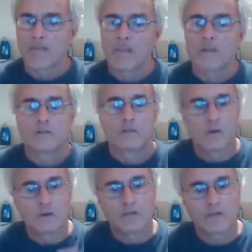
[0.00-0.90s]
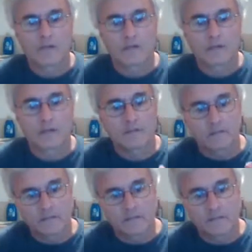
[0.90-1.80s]
So I went out
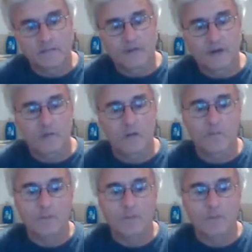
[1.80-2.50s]
there, did the fire walk,